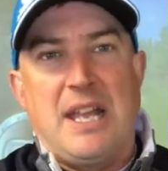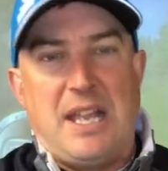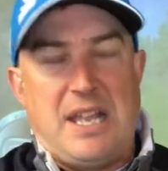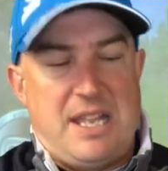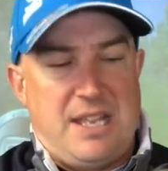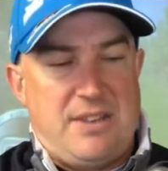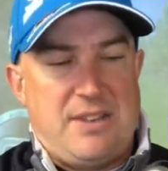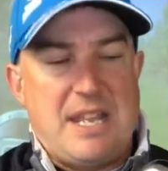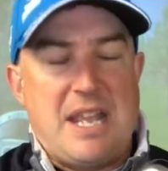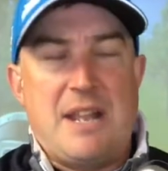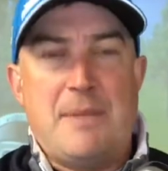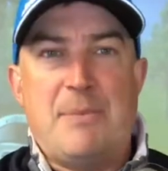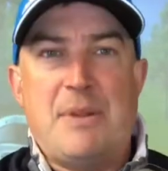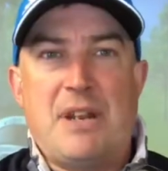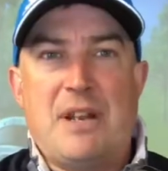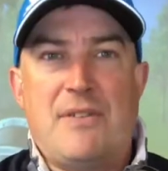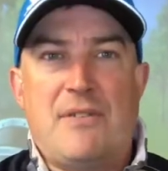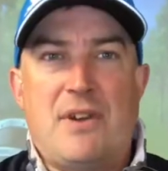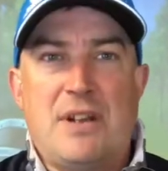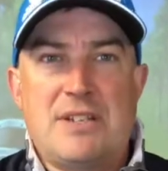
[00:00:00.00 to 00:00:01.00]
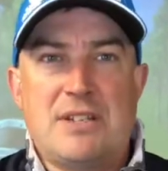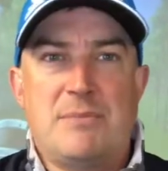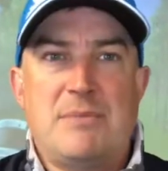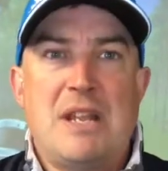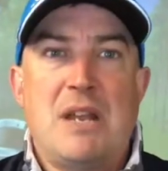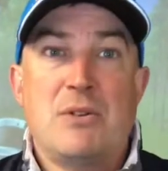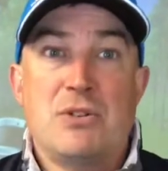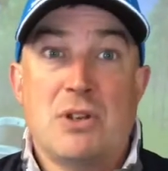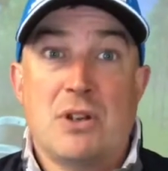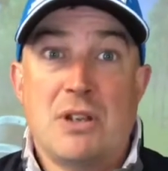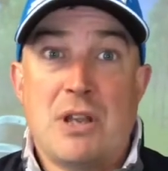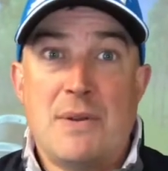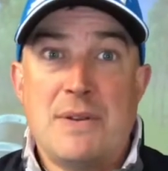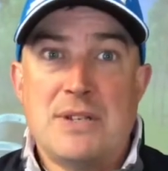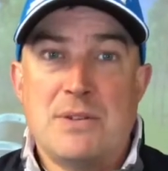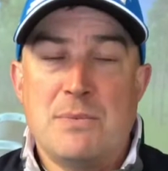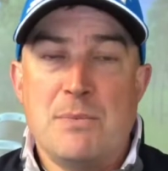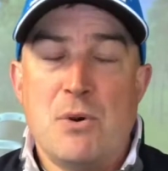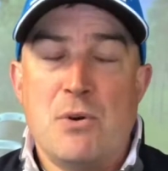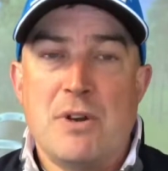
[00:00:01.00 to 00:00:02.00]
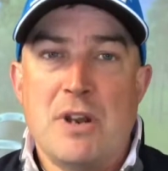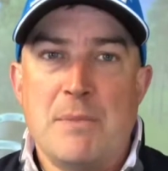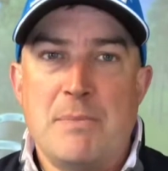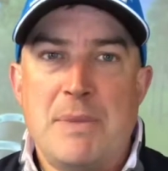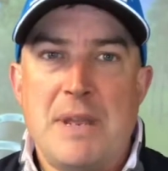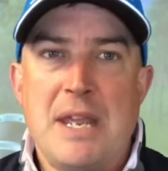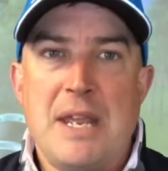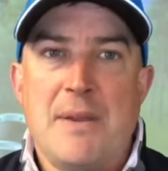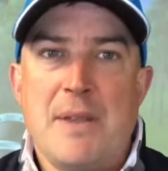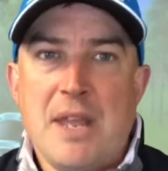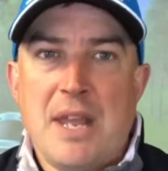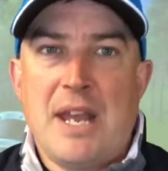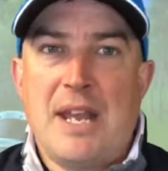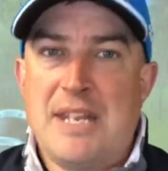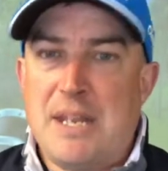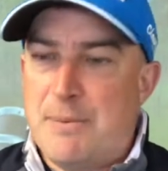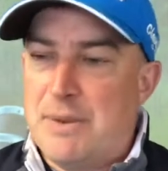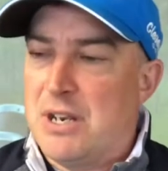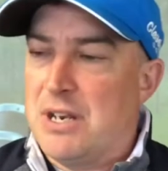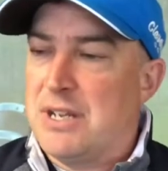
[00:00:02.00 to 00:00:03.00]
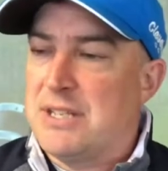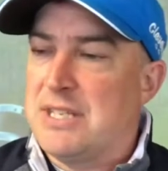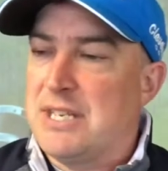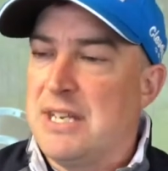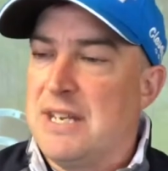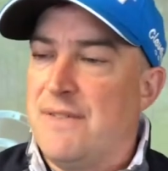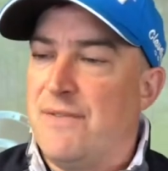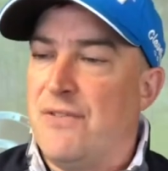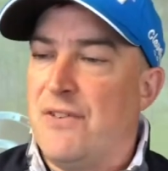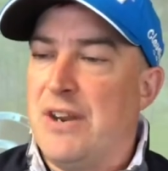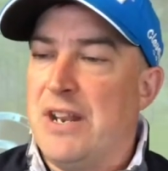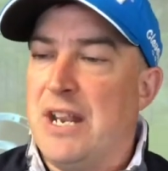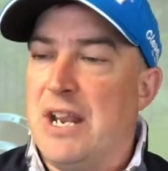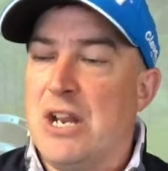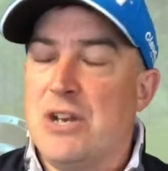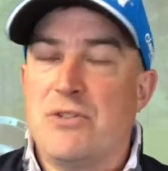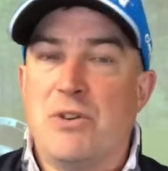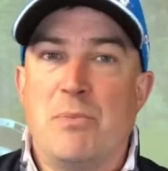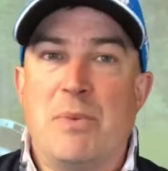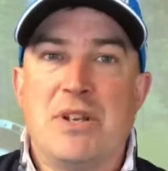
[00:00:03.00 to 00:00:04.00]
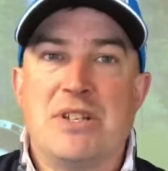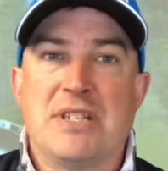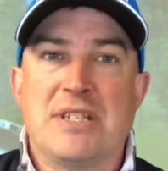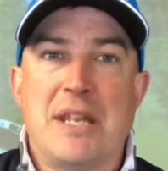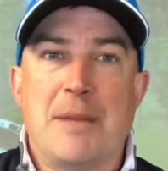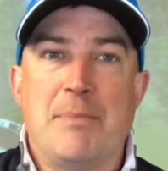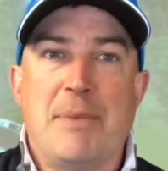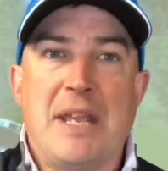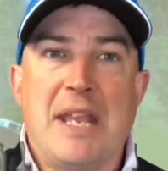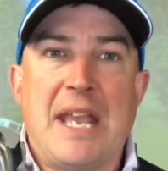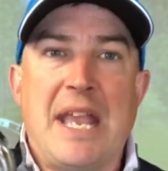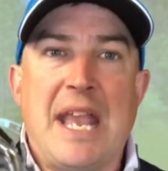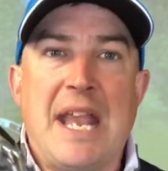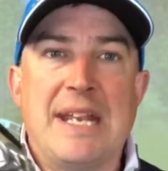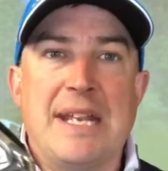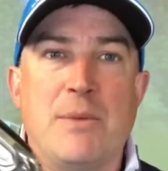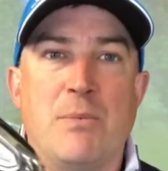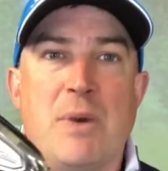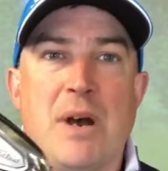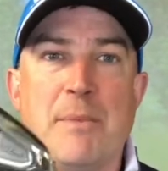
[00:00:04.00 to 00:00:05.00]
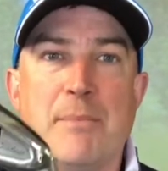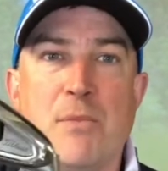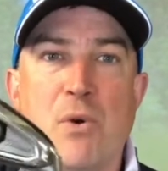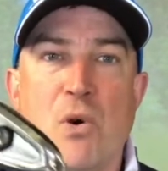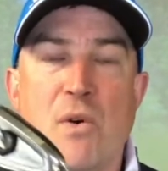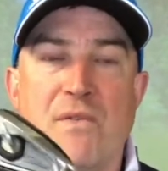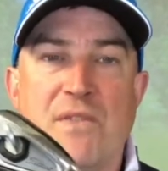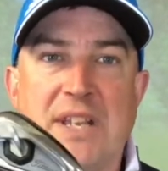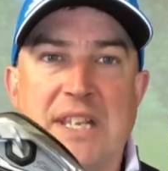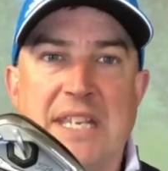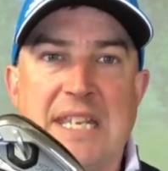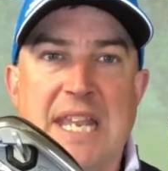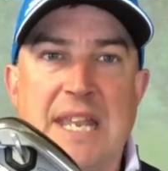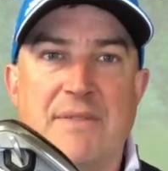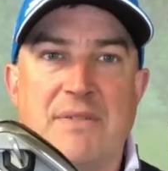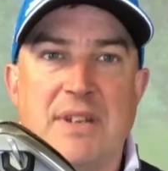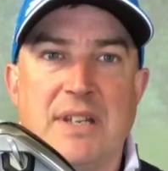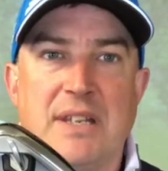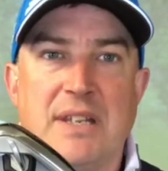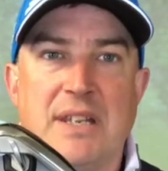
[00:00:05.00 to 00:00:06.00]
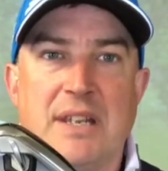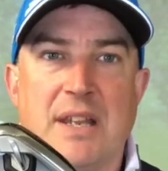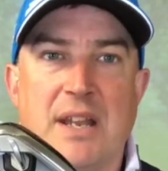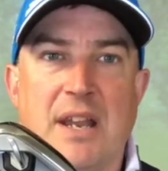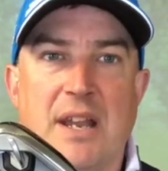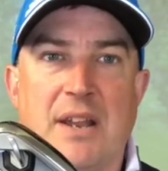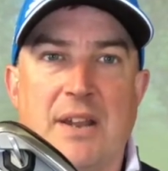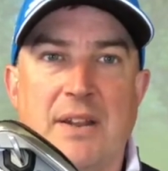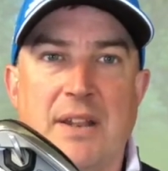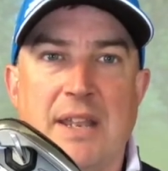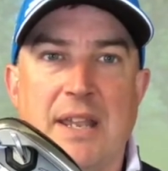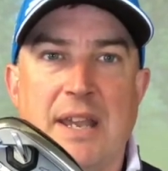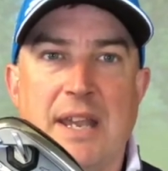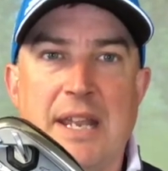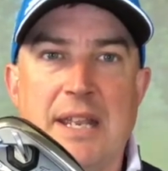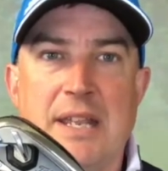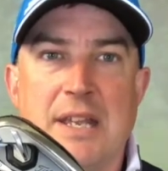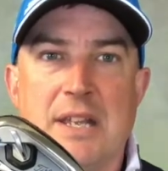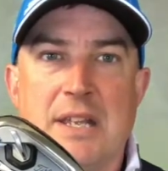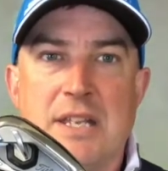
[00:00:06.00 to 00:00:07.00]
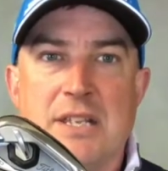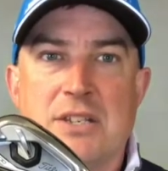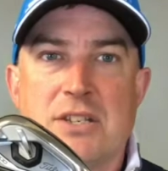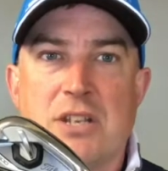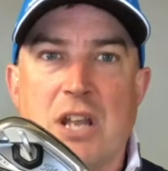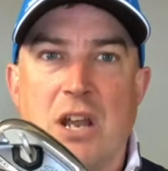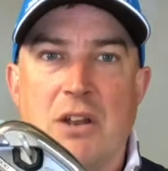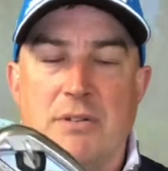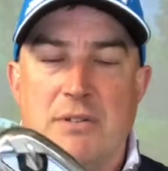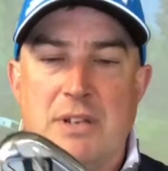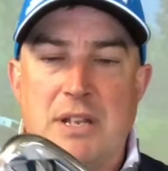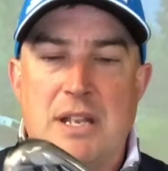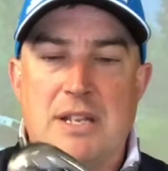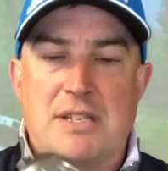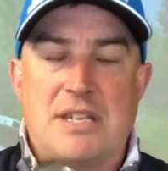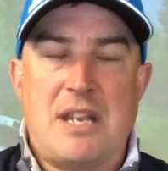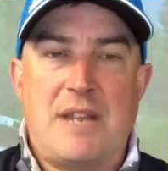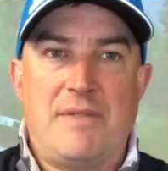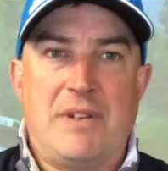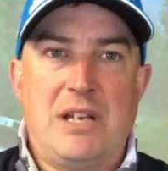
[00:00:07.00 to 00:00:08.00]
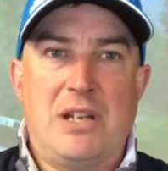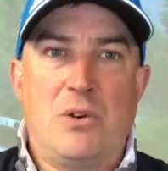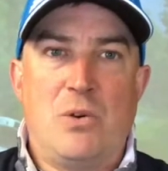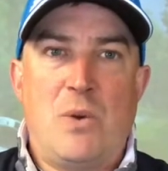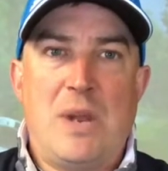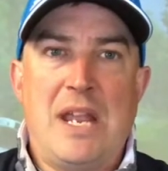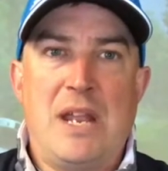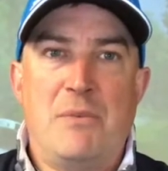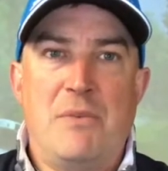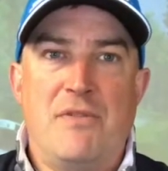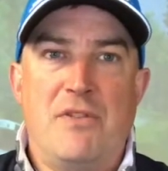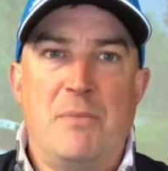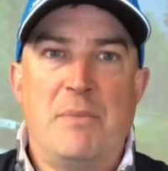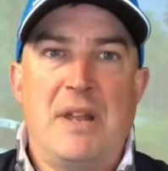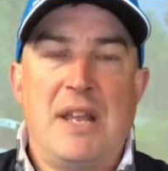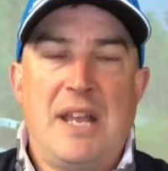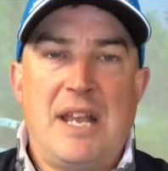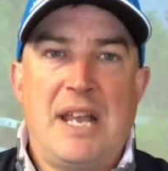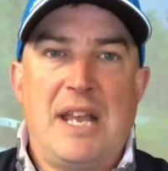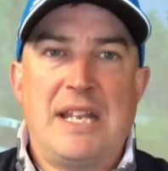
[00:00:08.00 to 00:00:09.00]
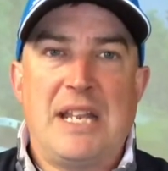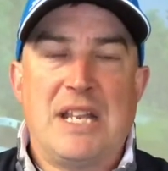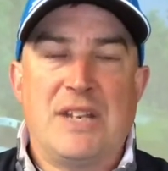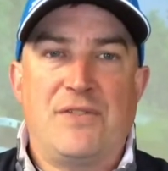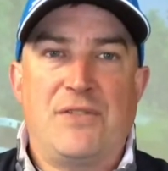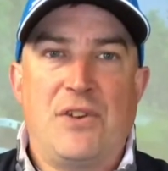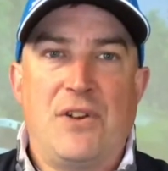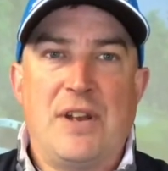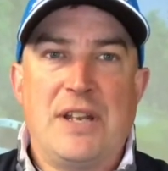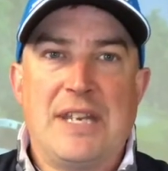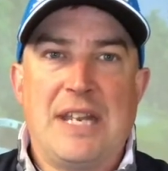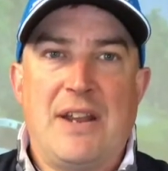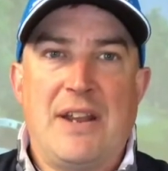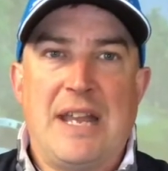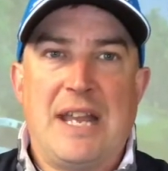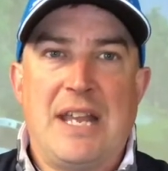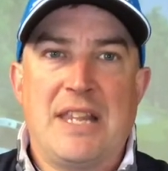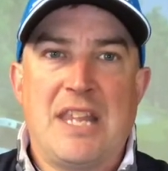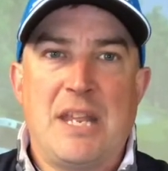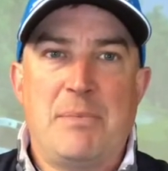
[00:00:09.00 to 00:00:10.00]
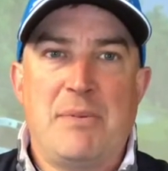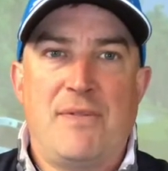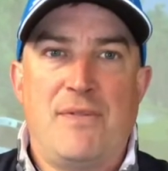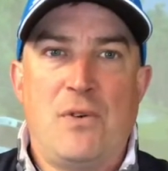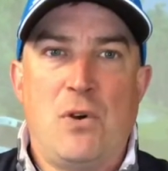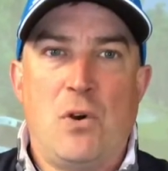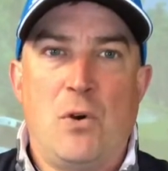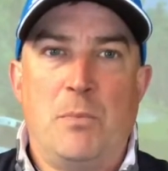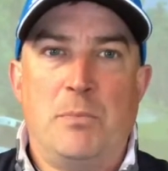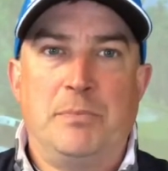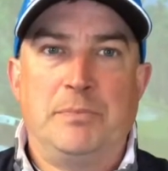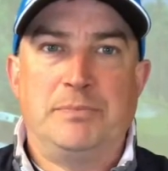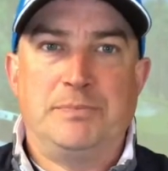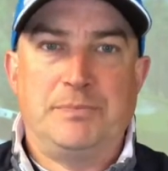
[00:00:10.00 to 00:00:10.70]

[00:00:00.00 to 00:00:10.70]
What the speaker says: and that bit of item there, which I'll go into more in a bit. And then we've got the T300, which is their bigger headed one, more forgiving. Okay, so let's have a little hit with them and let's find out how they perform.